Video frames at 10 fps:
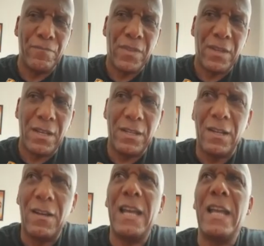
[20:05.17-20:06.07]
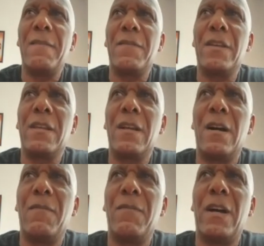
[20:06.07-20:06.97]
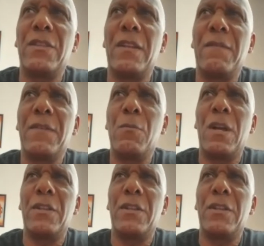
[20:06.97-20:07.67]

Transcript: And the light heavy, I don't know if he won